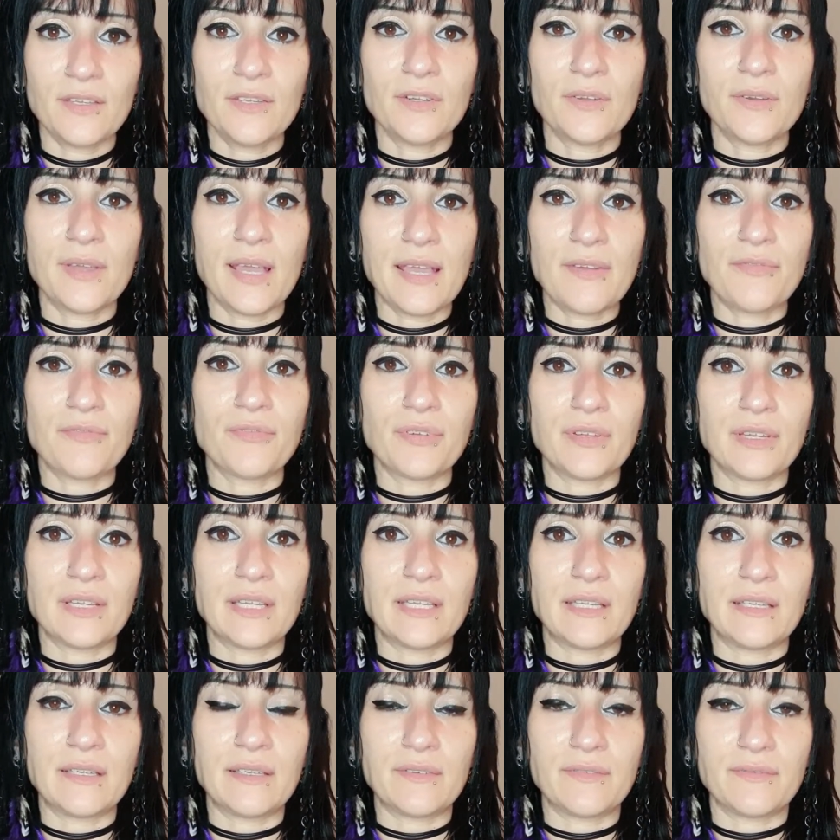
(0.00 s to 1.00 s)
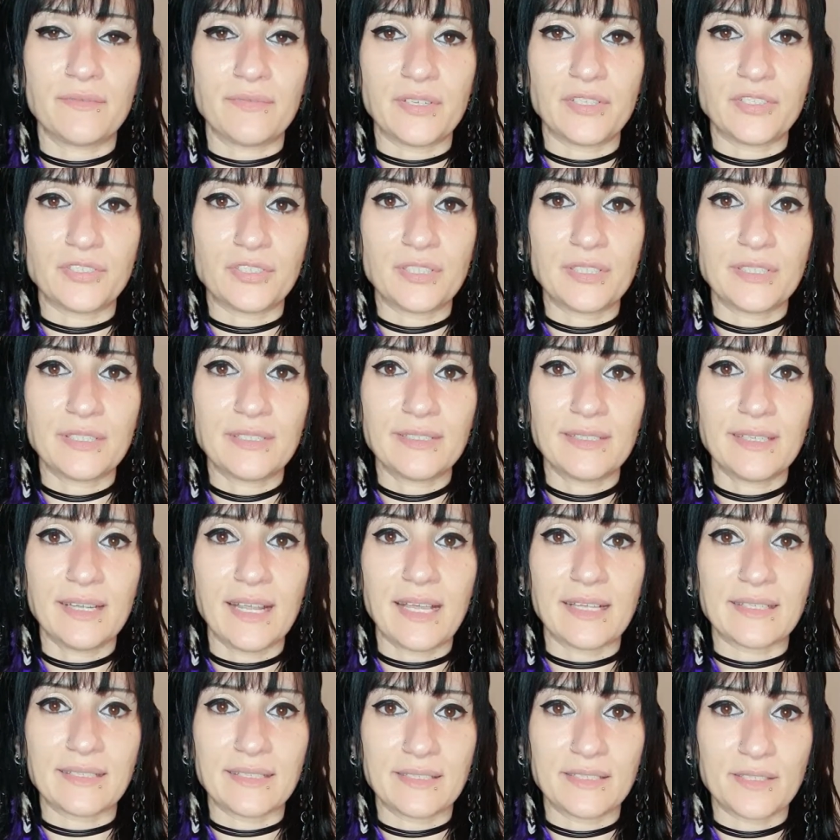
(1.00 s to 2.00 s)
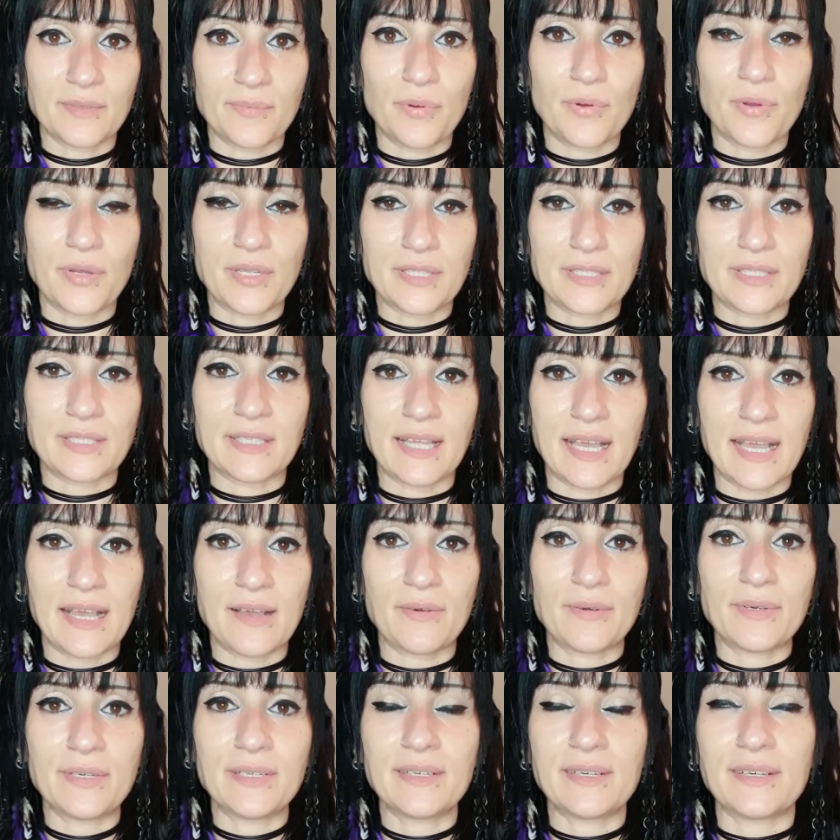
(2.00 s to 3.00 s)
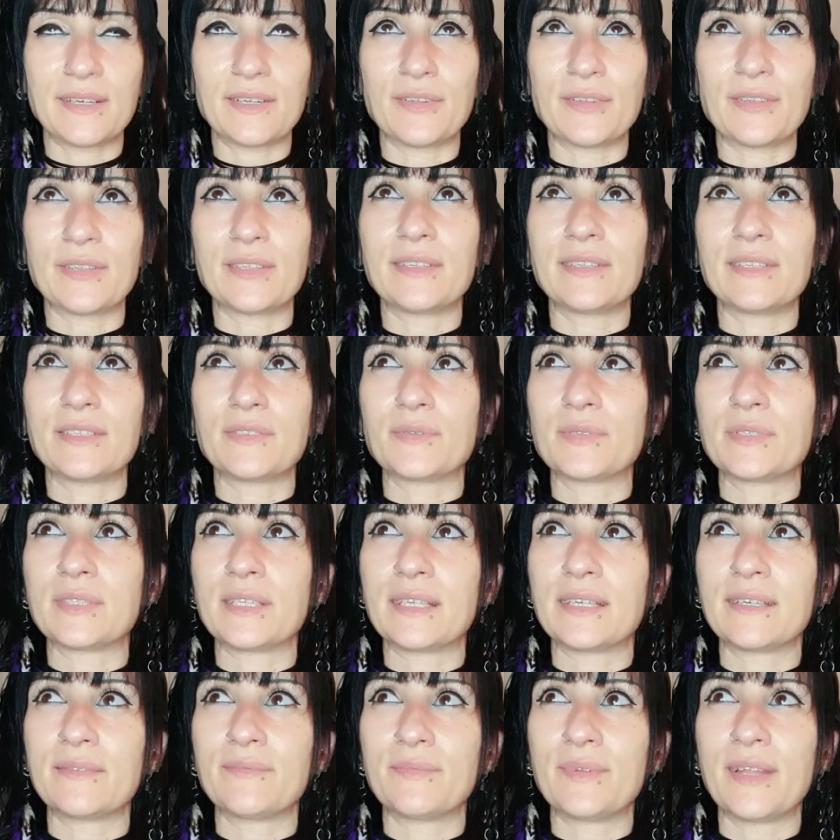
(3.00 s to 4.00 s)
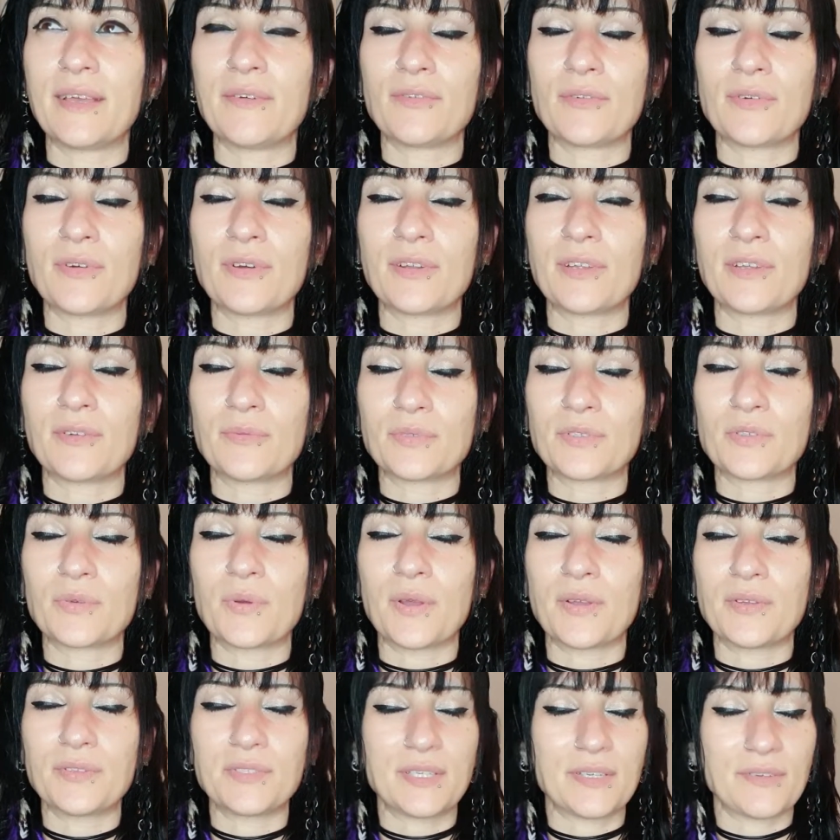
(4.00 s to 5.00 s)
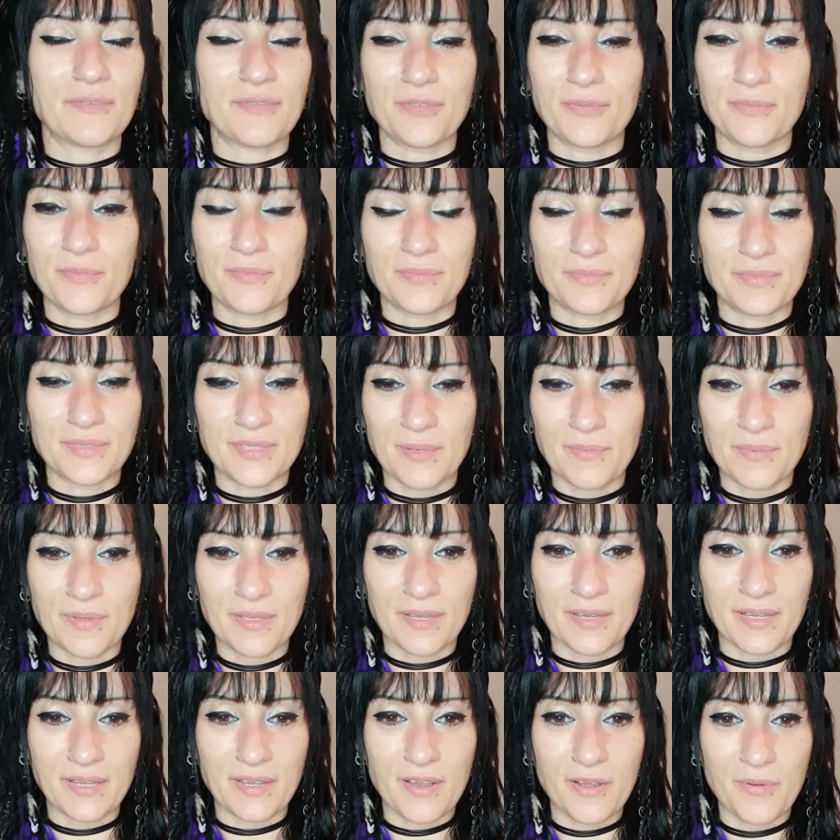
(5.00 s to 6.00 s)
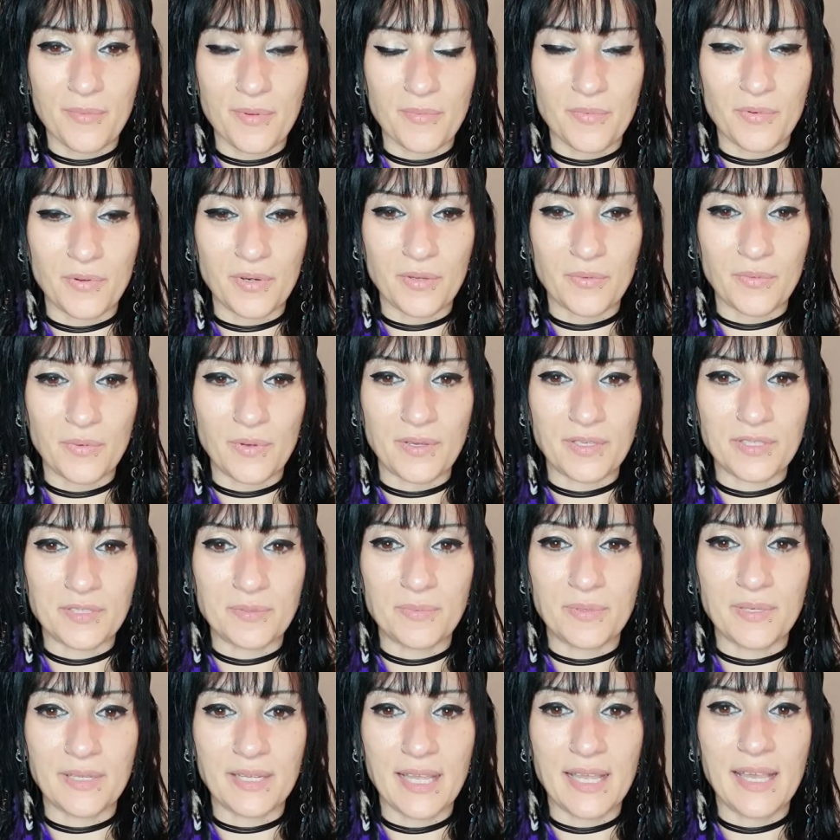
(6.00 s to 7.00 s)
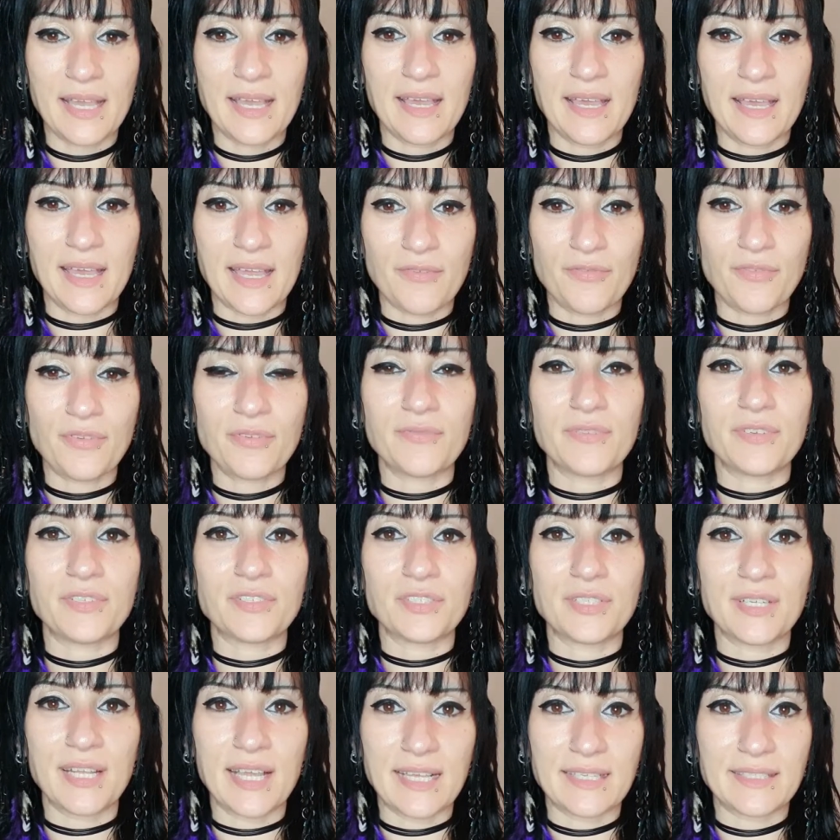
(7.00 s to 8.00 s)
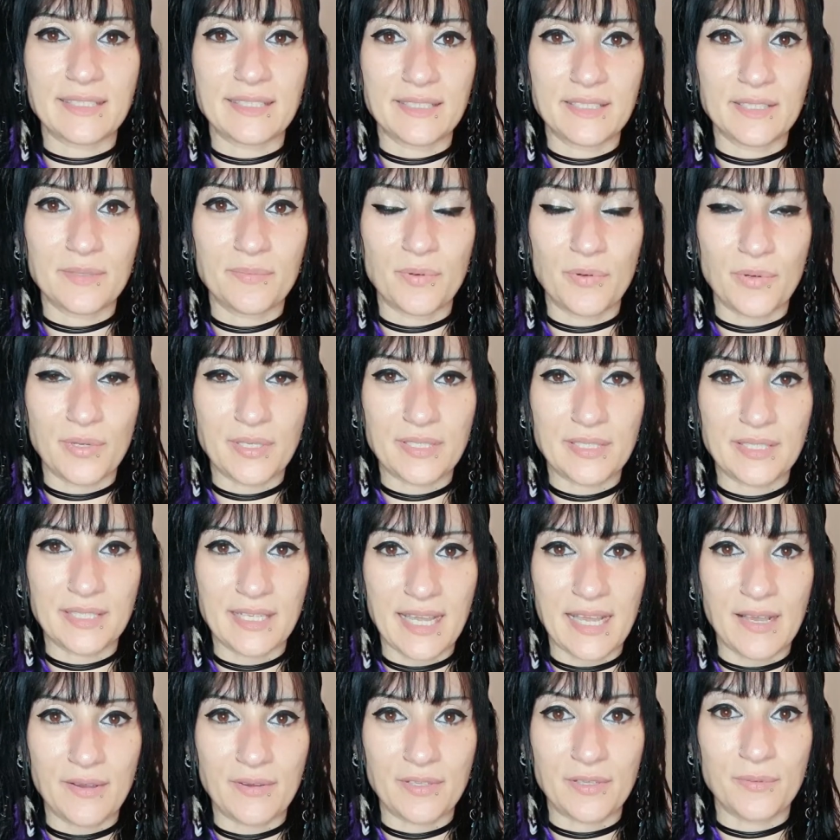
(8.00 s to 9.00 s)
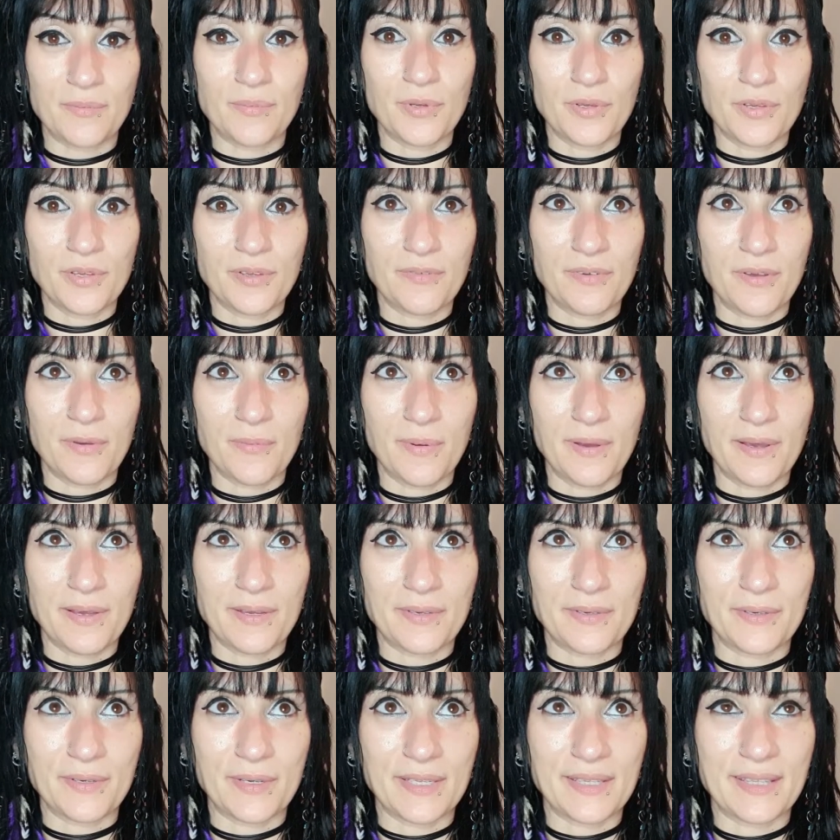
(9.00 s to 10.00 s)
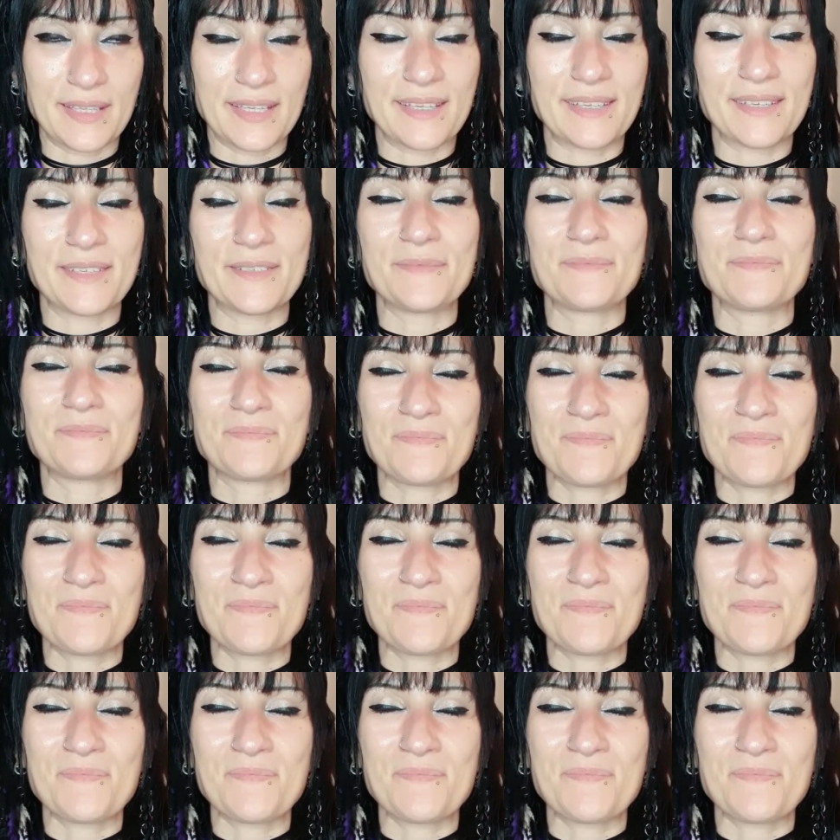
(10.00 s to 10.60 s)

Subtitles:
you know, every vision has its appointed hour. I know that this was a Neville Goddard was quoting from something, I can't remember what it was, but every vision has its appointed hour. The book of Habakkuk, I think.